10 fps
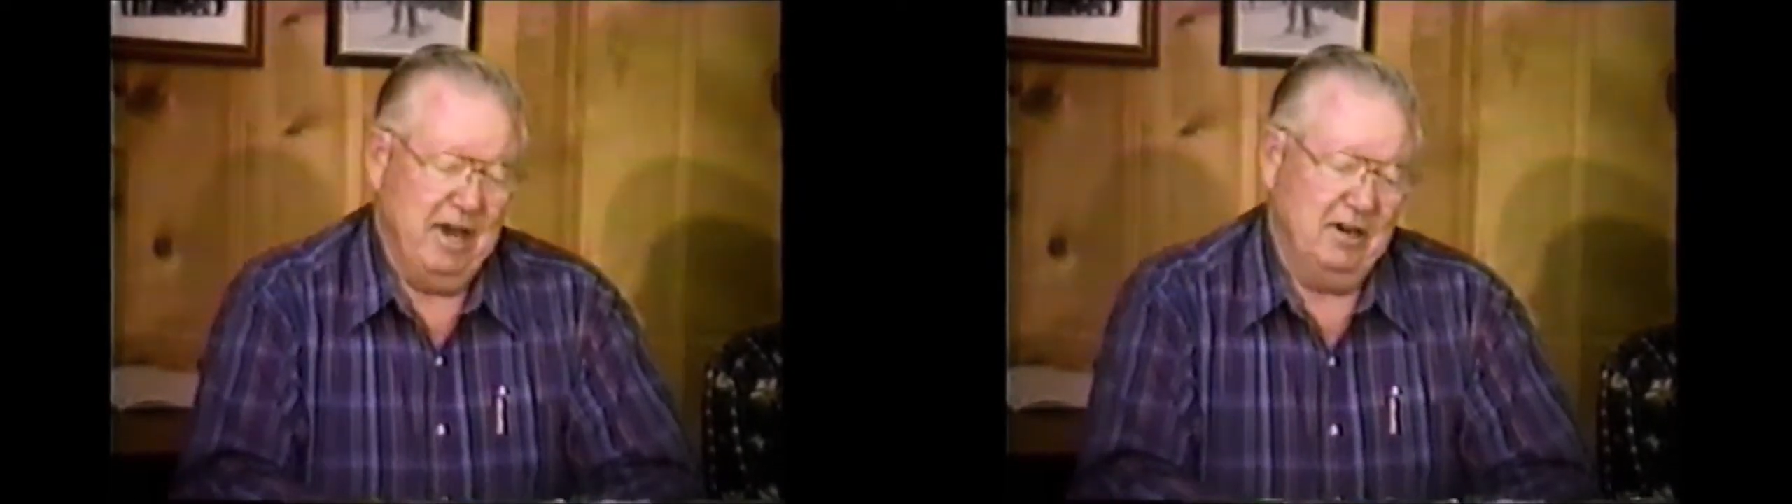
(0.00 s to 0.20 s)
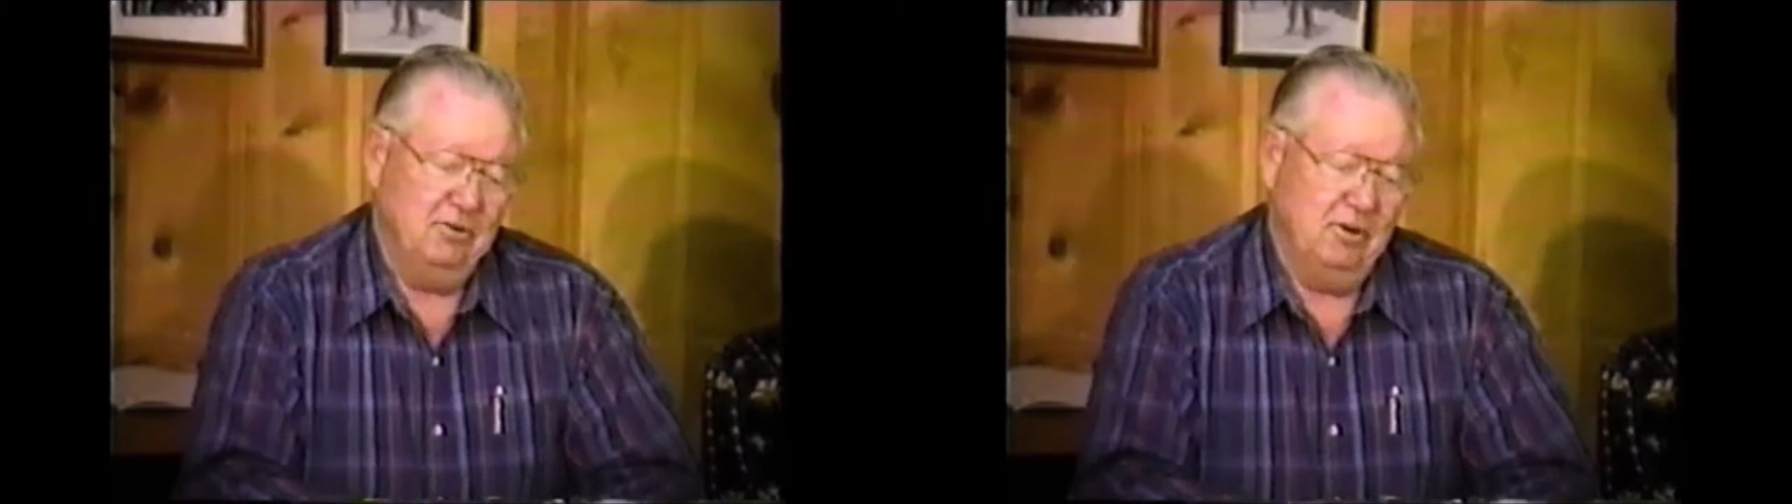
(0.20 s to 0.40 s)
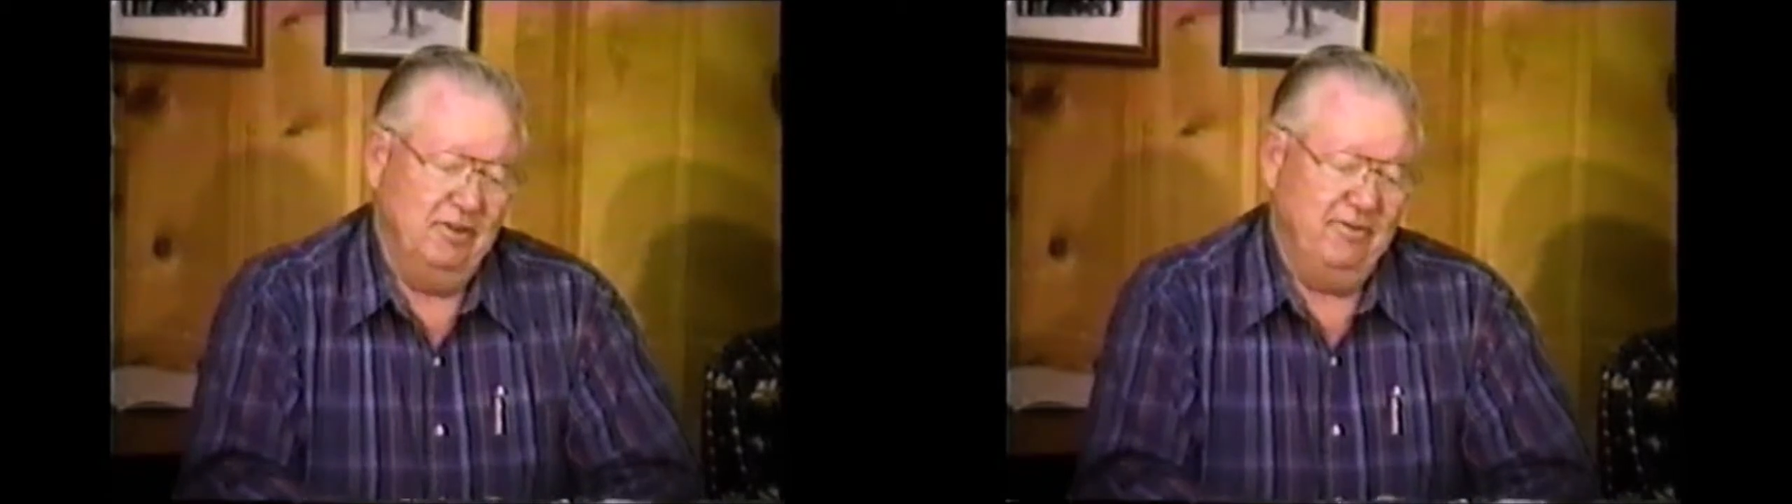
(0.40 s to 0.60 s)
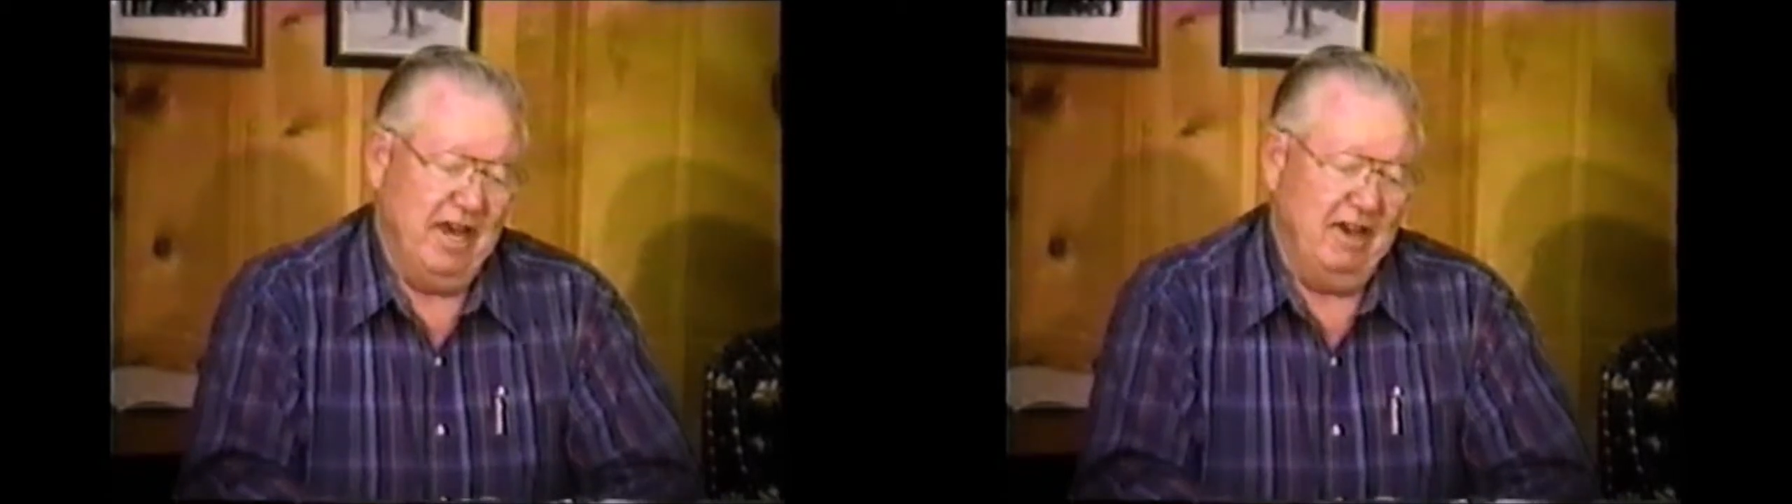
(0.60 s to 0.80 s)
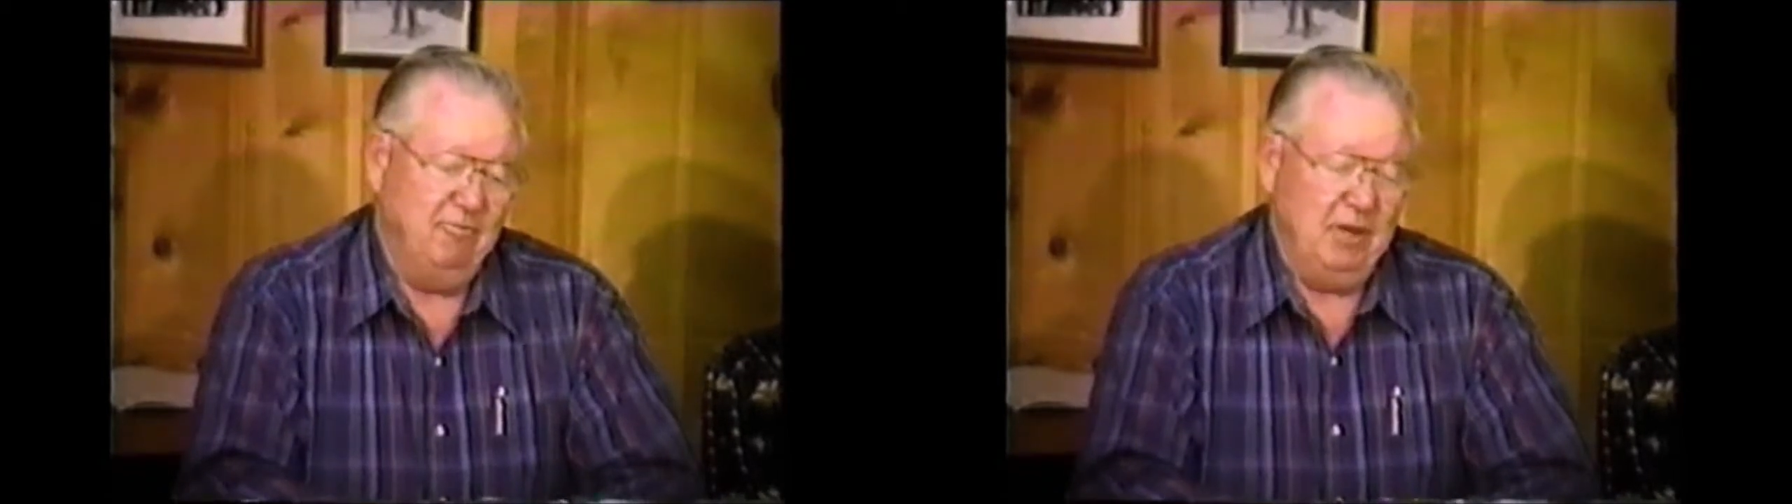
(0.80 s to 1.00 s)
about
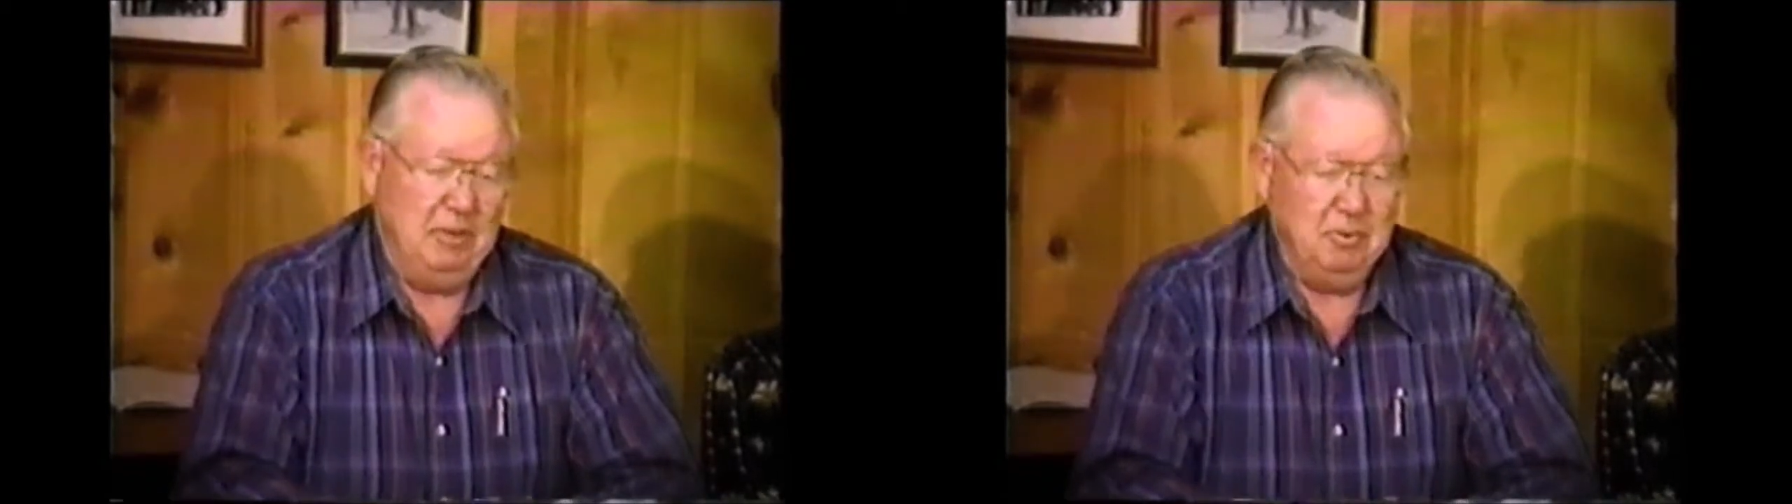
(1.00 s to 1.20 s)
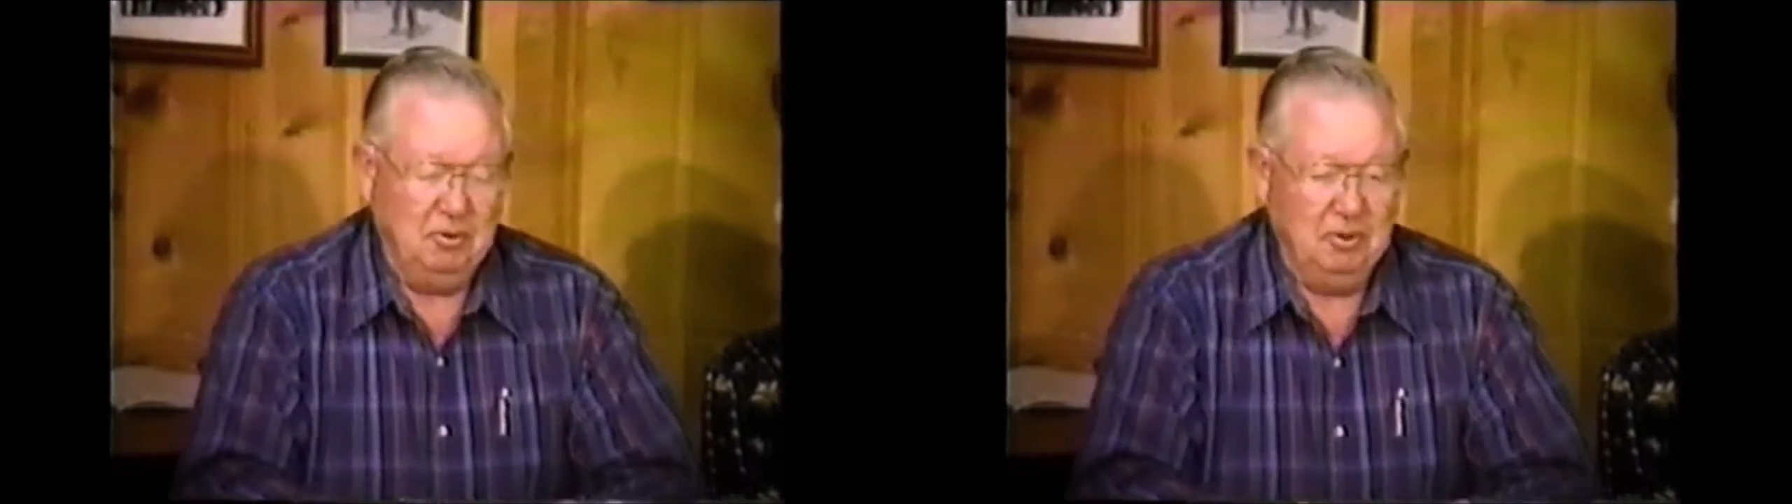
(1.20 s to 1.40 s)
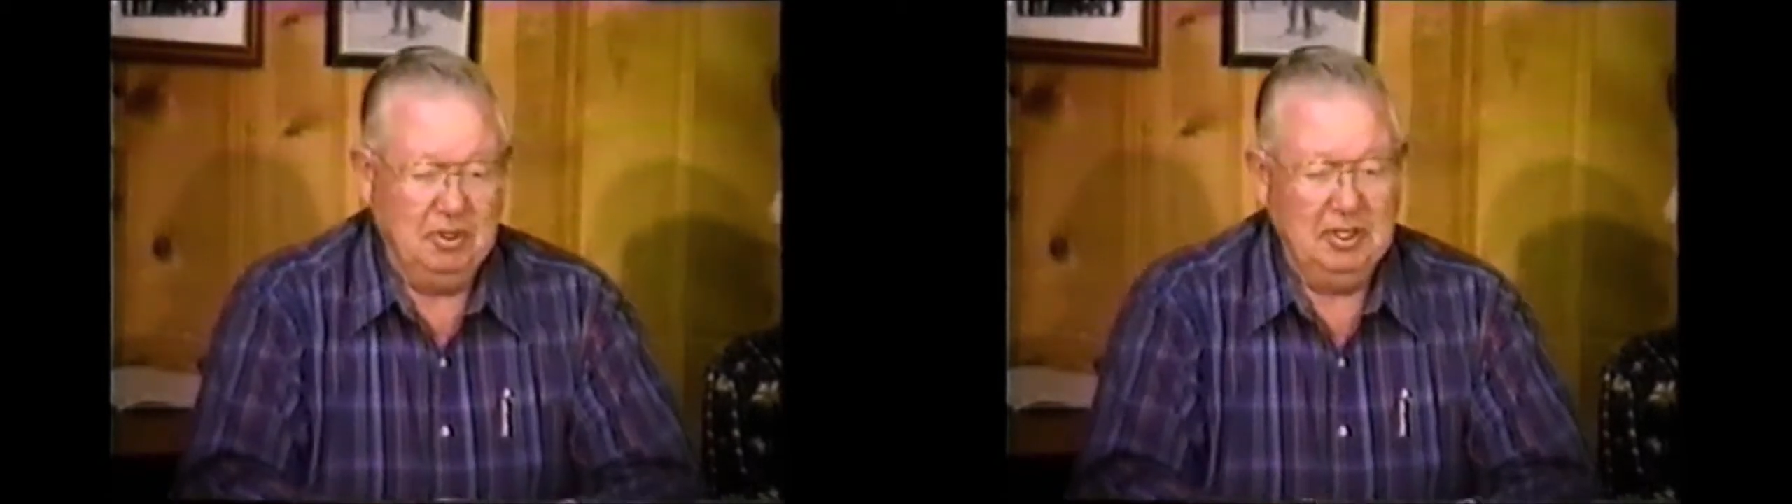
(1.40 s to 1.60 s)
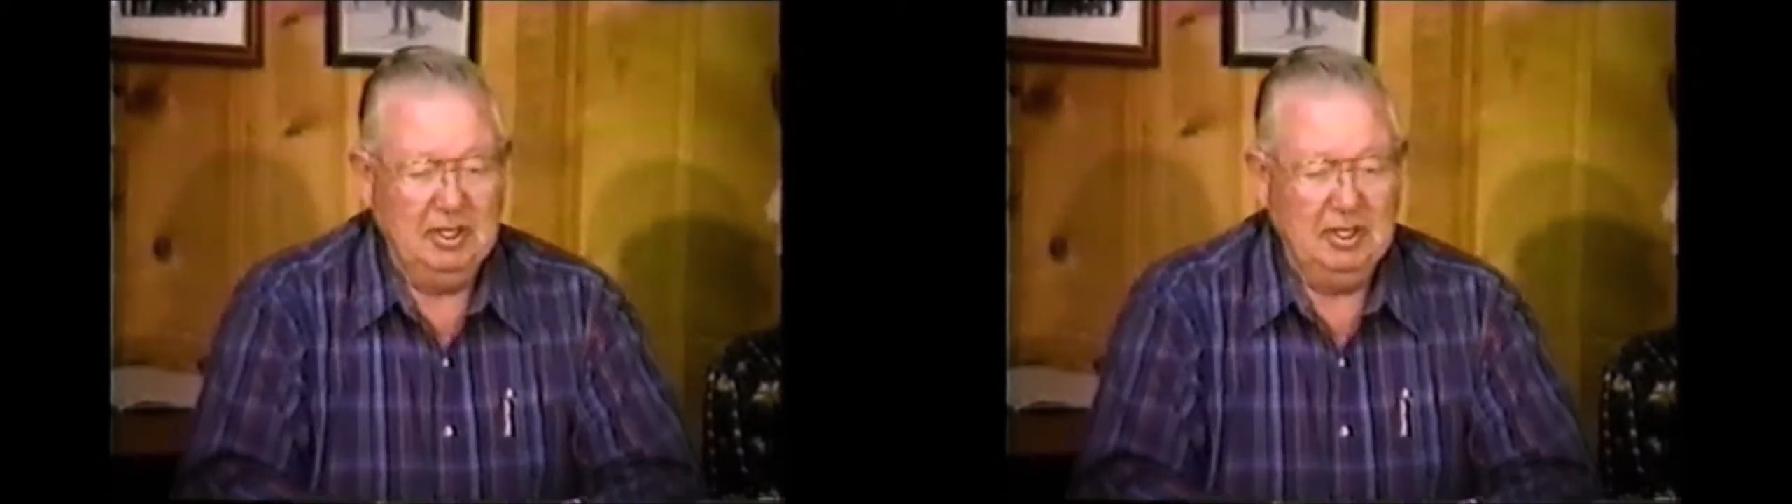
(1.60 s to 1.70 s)
25 people.